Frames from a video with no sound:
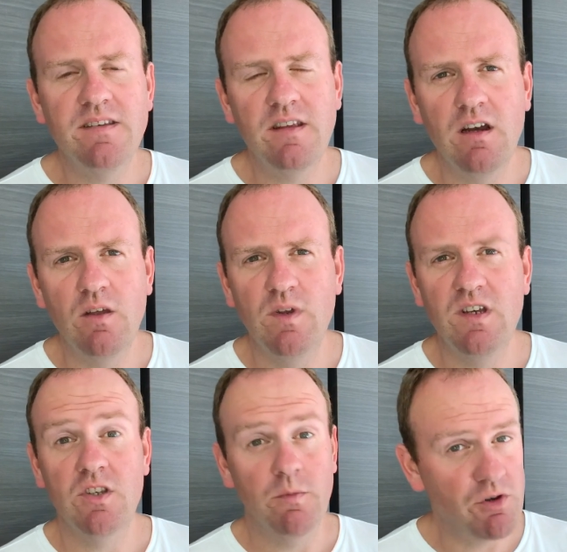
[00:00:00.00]
started with
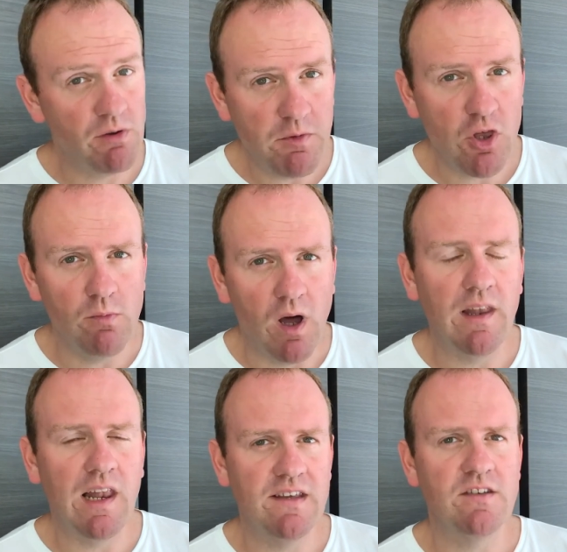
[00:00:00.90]
a subscription
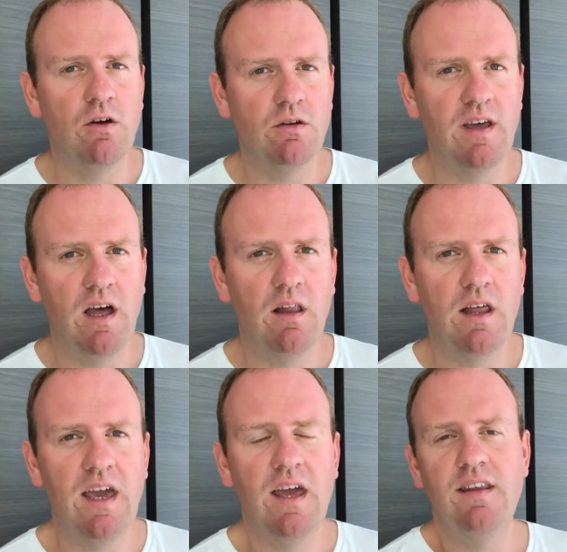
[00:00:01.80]
model as a
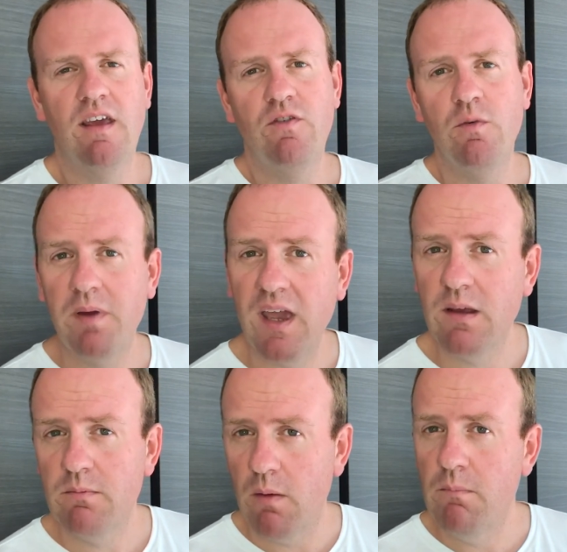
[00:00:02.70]
hotel, and if you pay
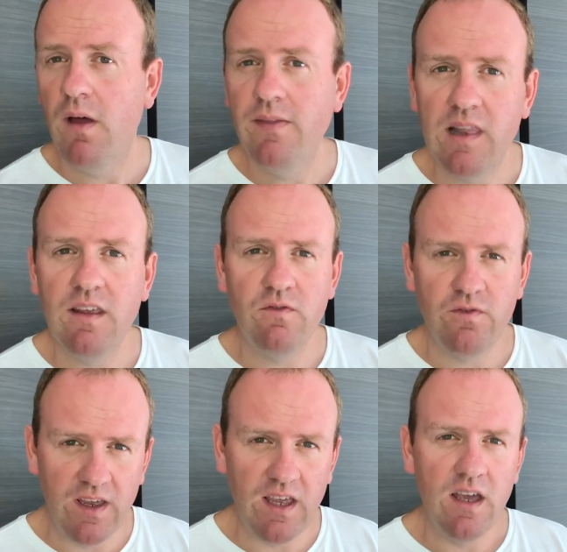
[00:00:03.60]
them a monthly
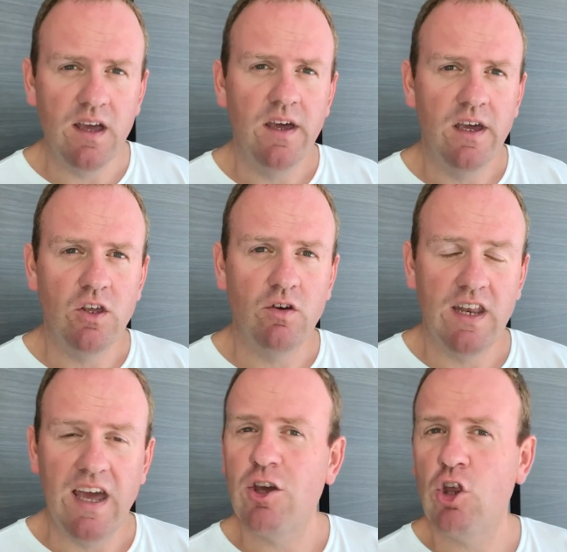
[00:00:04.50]
fee, you
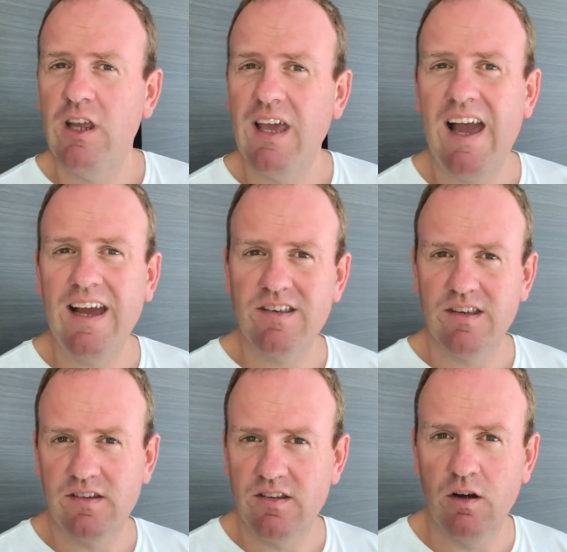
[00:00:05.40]
can actually
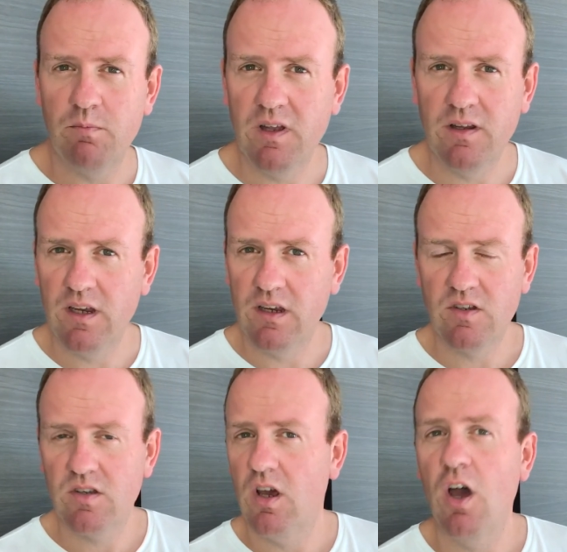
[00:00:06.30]
access their
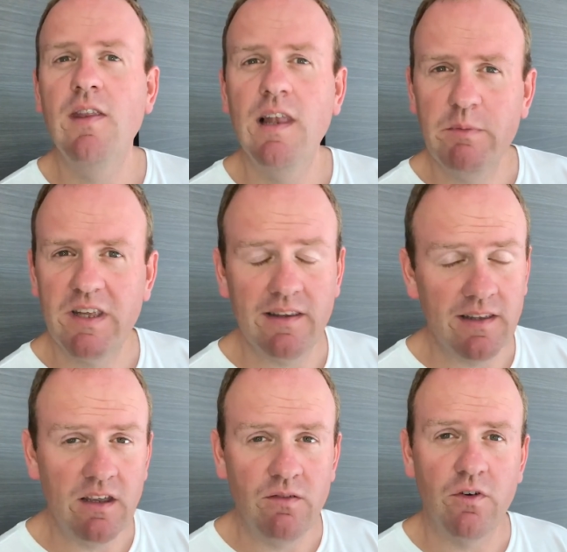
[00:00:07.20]
buildings
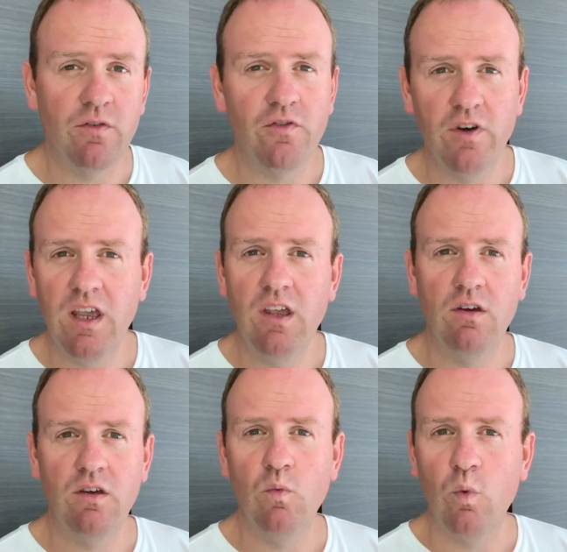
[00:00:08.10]
unlimitedly for free. You
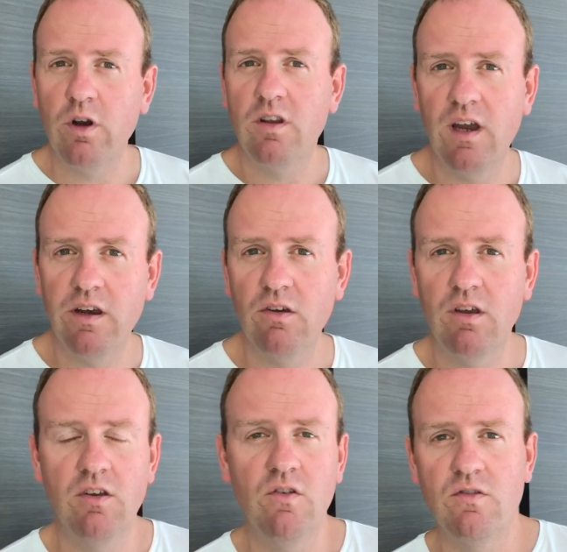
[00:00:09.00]
can work there, you
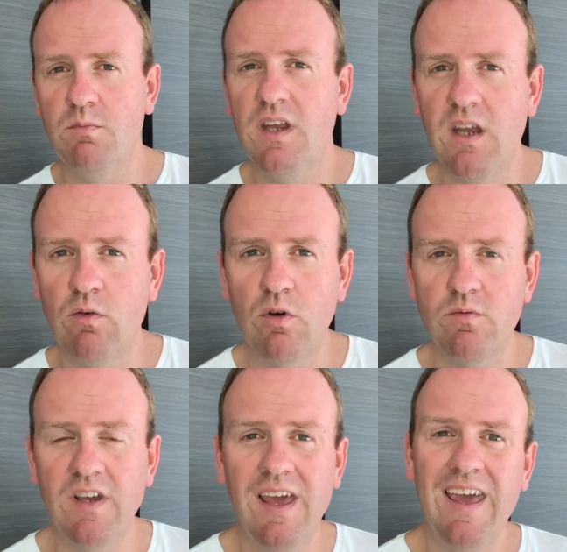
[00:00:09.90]
can use meeting
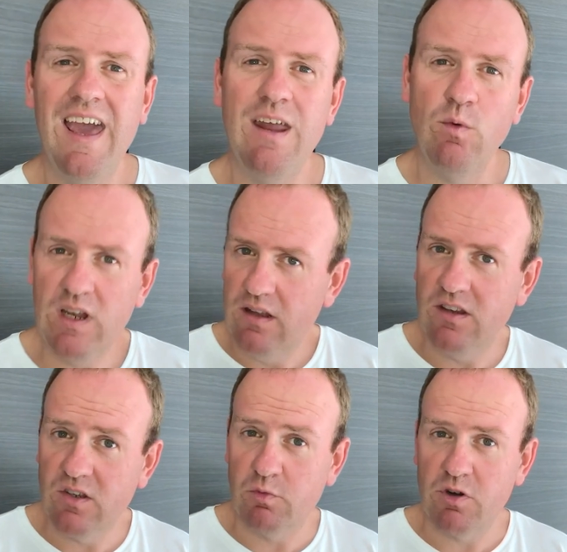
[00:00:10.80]
rooms, and within
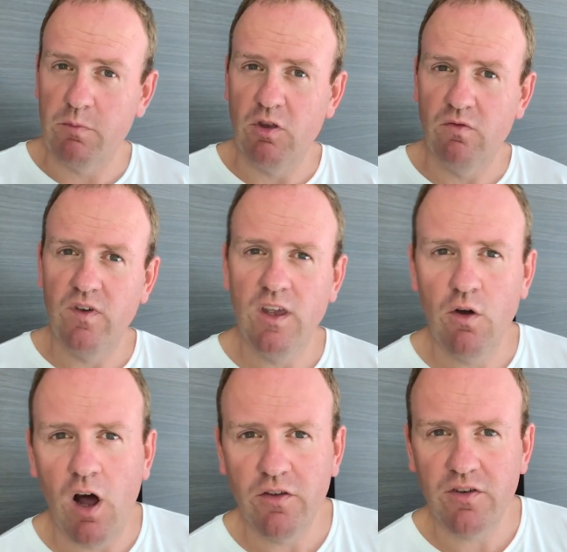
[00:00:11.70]
the subscription fee,
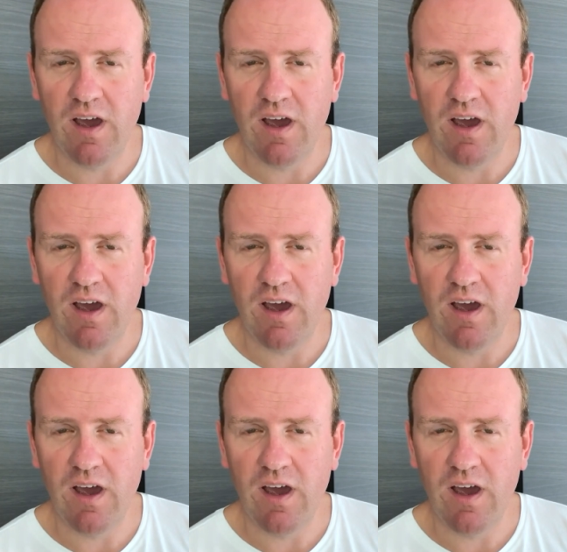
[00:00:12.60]
you also